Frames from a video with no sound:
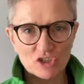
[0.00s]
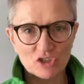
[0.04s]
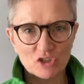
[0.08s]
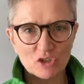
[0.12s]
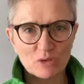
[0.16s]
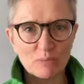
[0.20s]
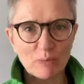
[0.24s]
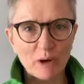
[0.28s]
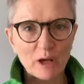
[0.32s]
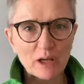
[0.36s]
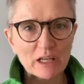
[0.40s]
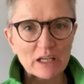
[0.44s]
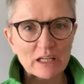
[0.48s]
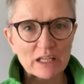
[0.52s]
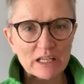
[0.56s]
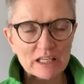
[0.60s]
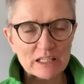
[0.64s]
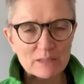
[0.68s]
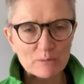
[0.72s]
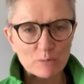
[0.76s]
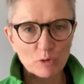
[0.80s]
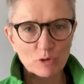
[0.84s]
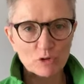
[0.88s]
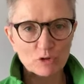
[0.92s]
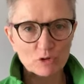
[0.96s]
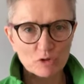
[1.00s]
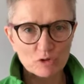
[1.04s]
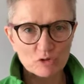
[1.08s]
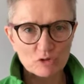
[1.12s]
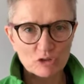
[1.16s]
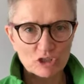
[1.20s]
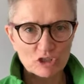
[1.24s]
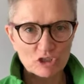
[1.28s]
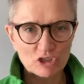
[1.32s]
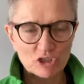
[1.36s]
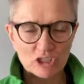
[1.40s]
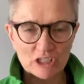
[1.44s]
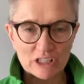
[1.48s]
Your body needs more
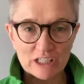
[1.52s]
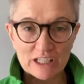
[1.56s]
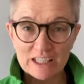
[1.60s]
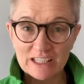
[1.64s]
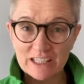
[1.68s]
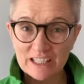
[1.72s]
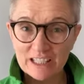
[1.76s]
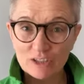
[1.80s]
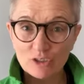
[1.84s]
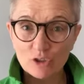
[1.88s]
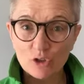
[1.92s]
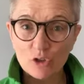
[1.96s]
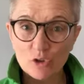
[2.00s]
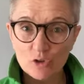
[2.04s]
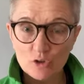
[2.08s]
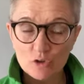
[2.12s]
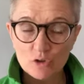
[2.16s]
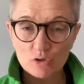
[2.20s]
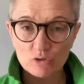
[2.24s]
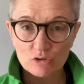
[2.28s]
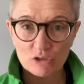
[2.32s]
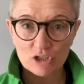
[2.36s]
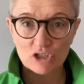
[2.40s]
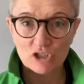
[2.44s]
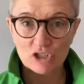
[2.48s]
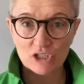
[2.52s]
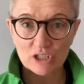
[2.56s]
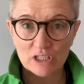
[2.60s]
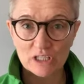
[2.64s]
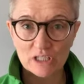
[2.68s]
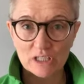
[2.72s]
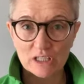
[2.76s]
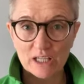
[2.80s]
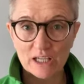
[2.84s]
nutrition. You need to get good nutrition in,